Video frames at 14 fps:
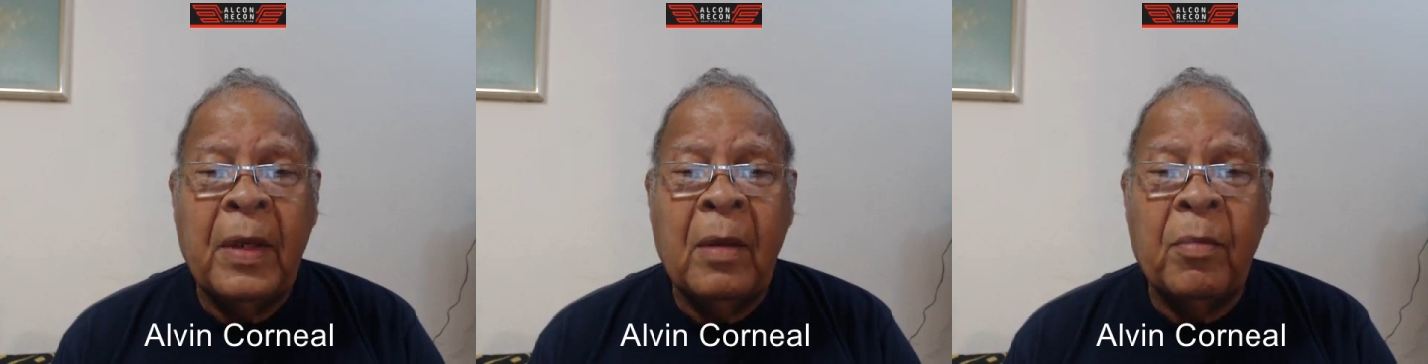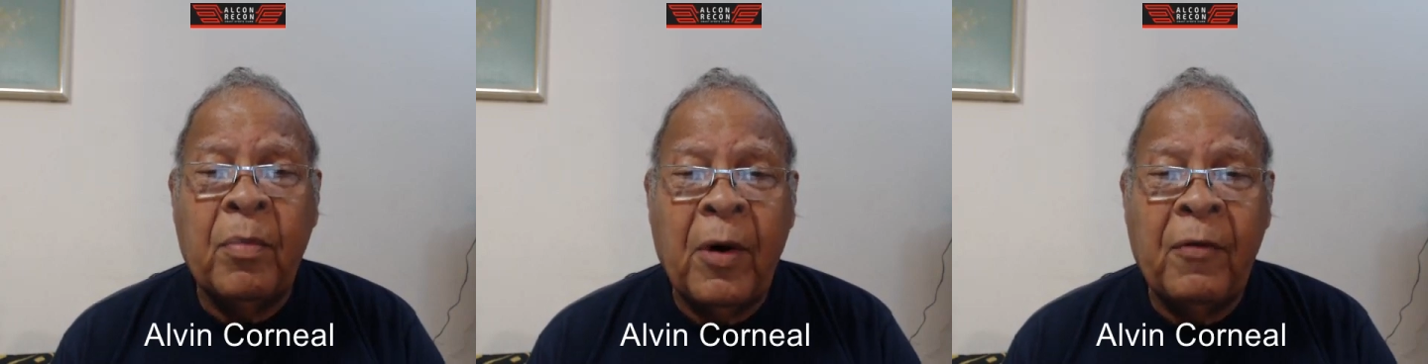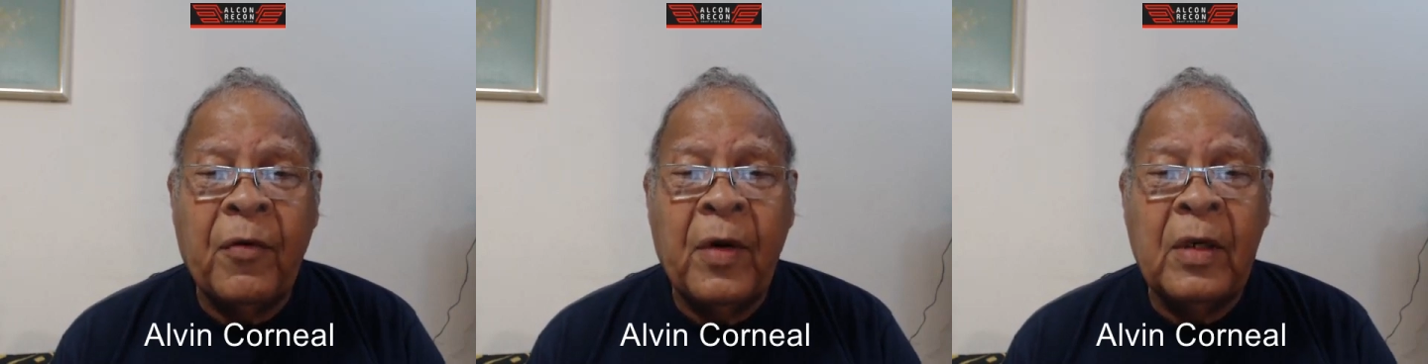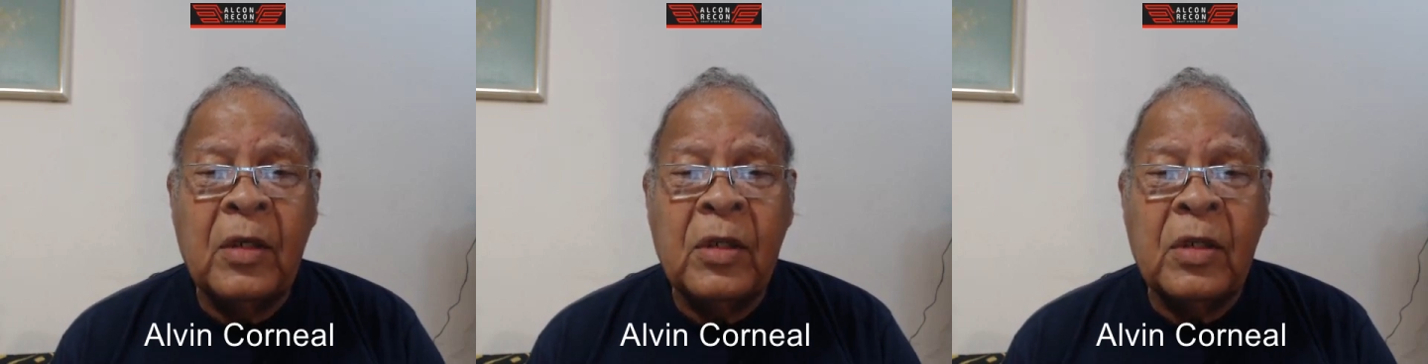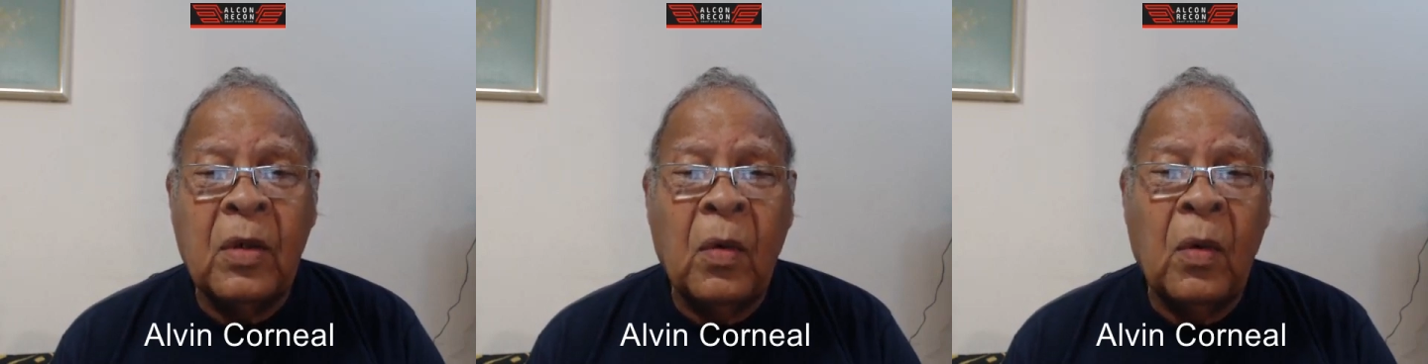in
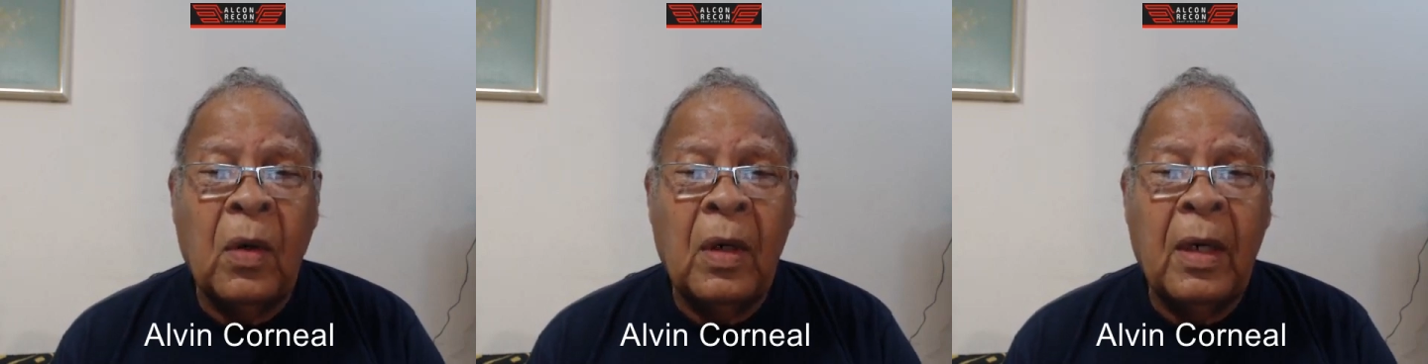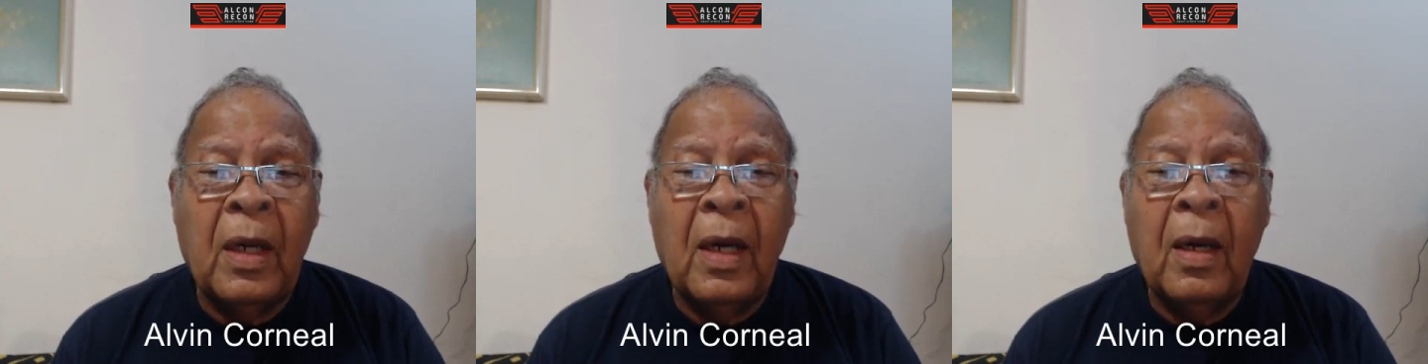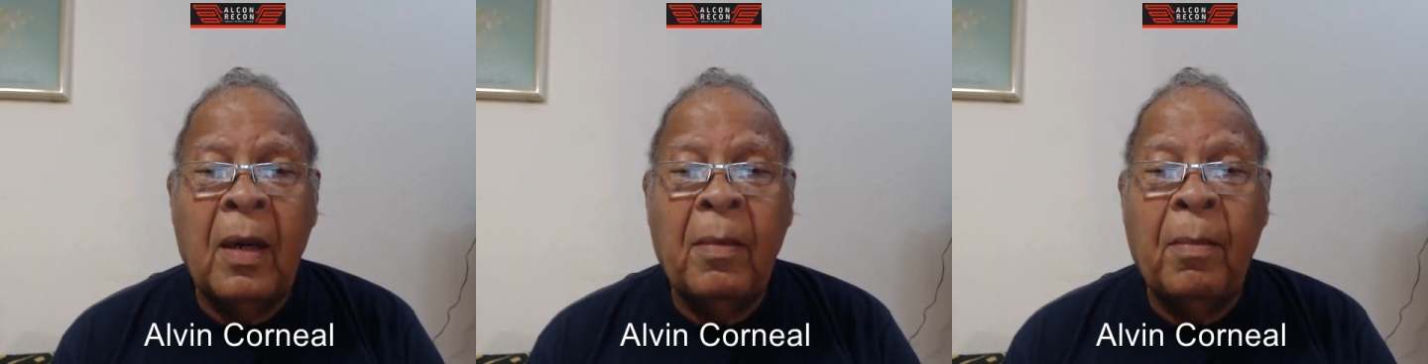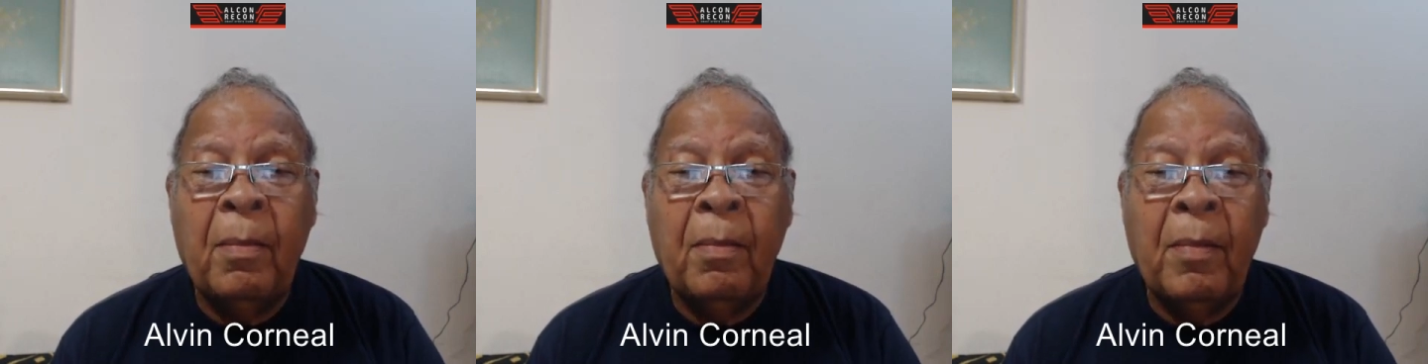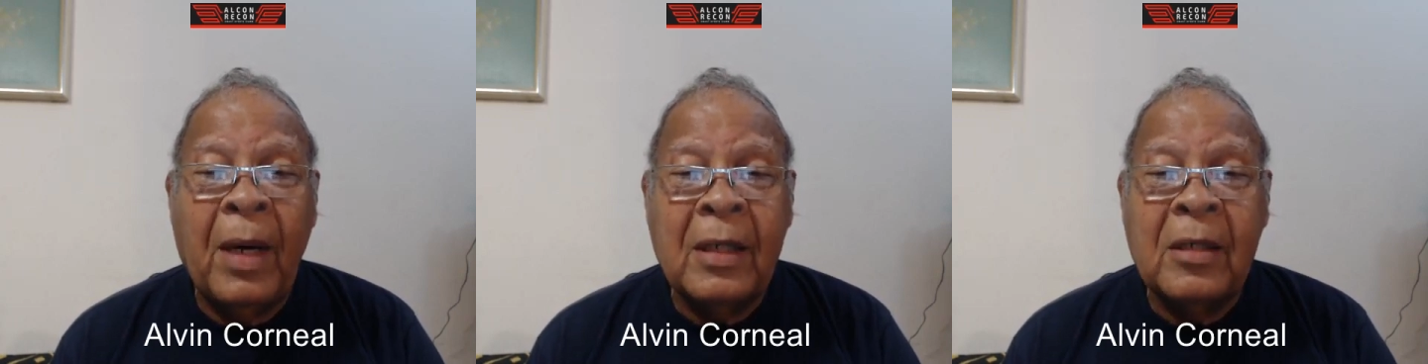preference to all the
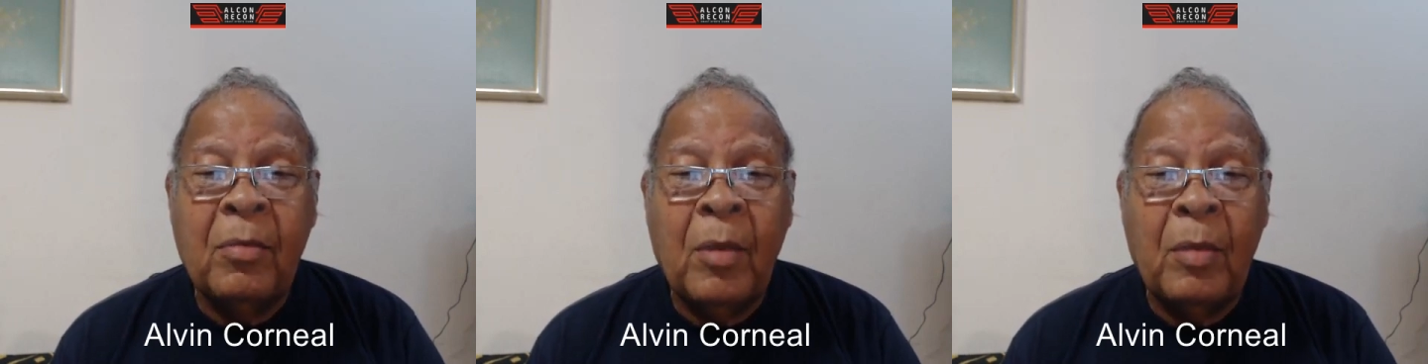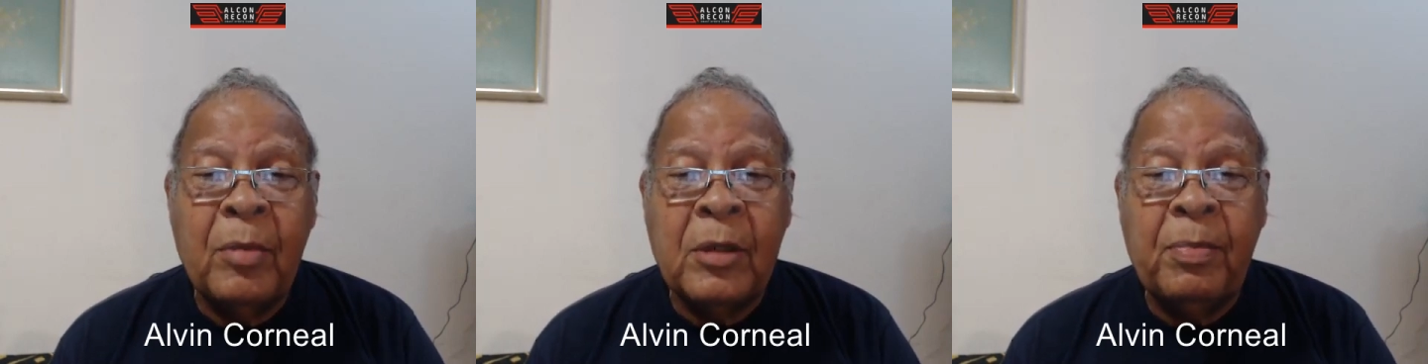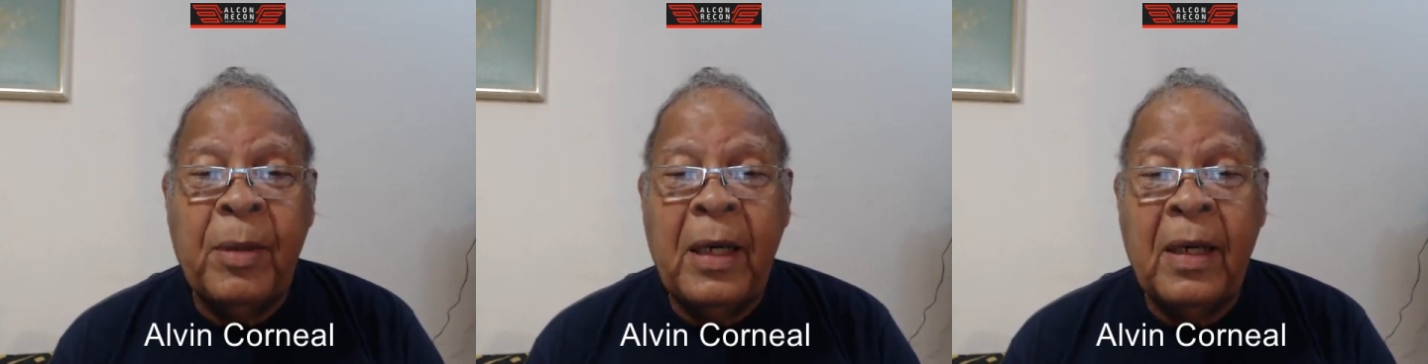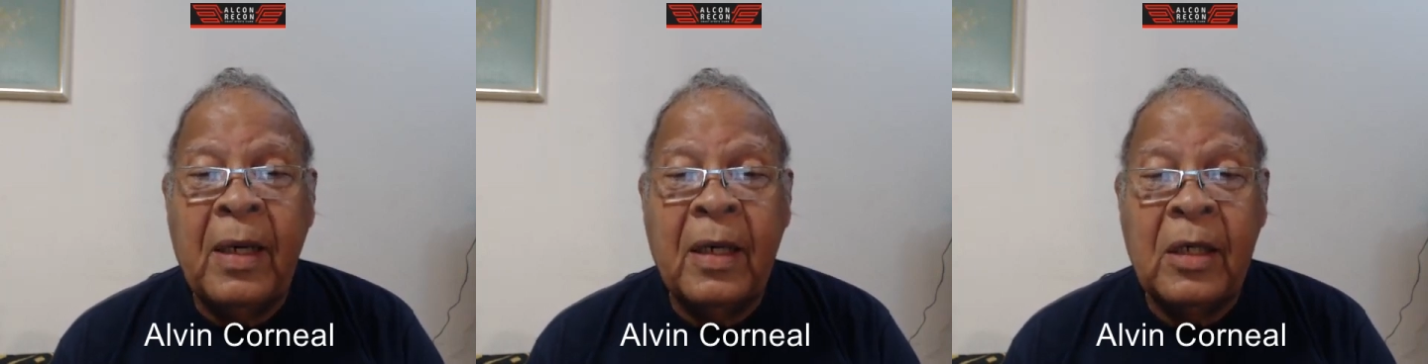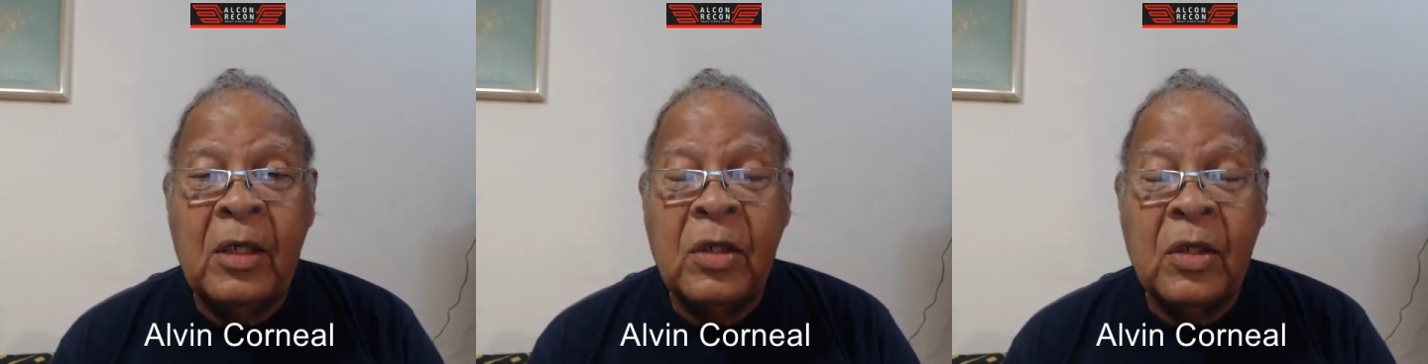maximum speed
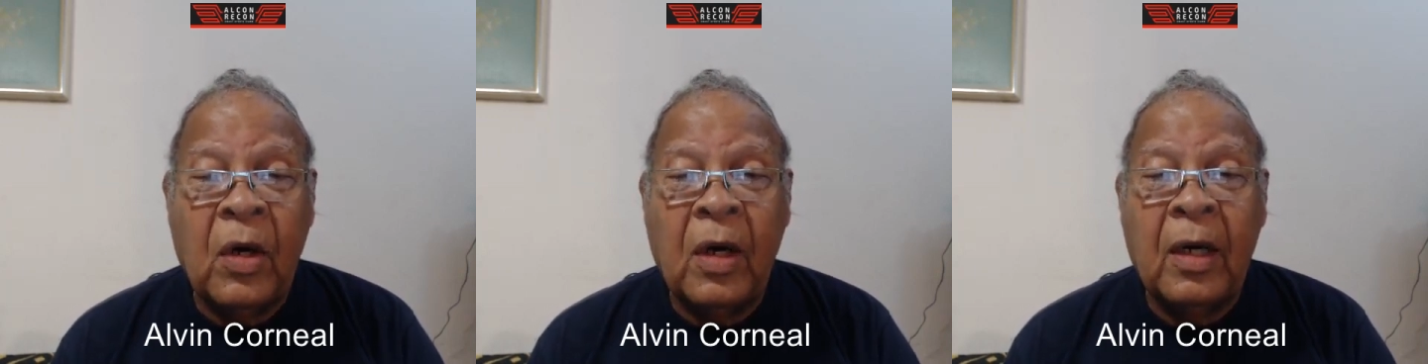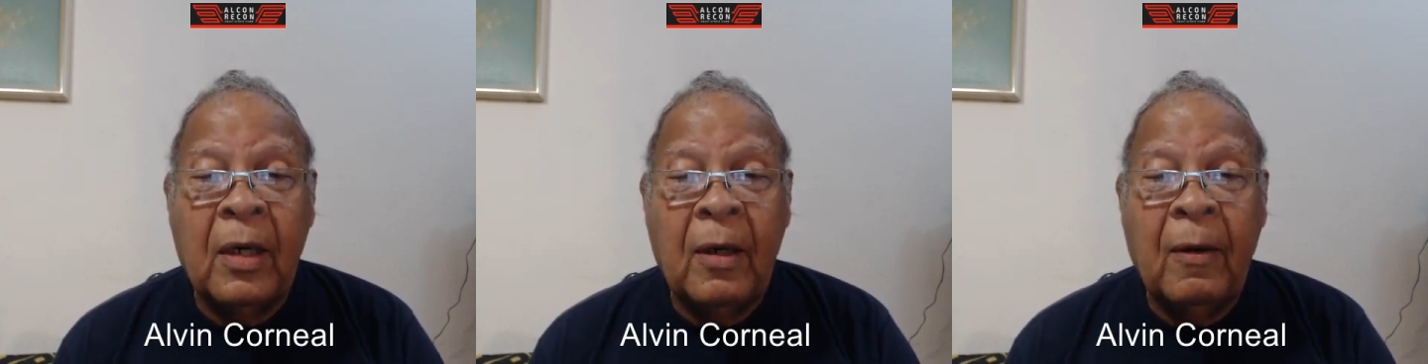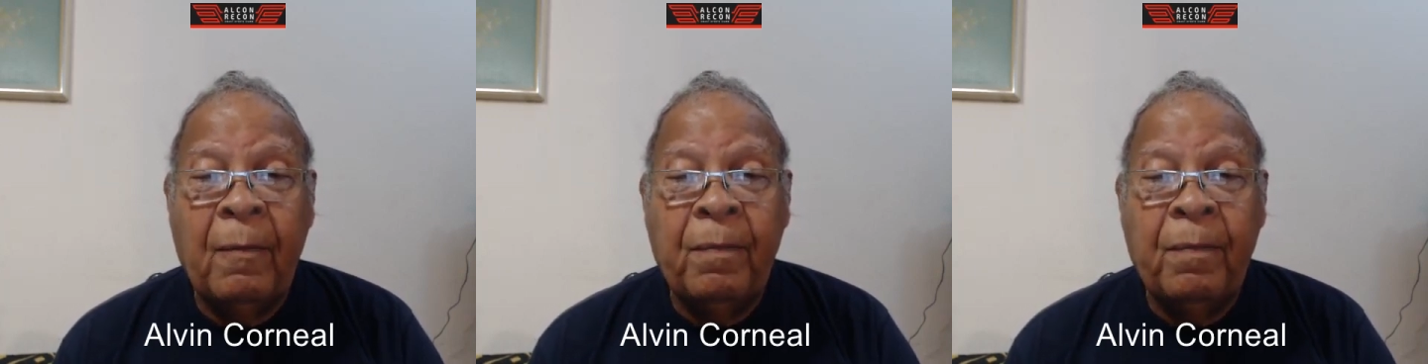that he's got.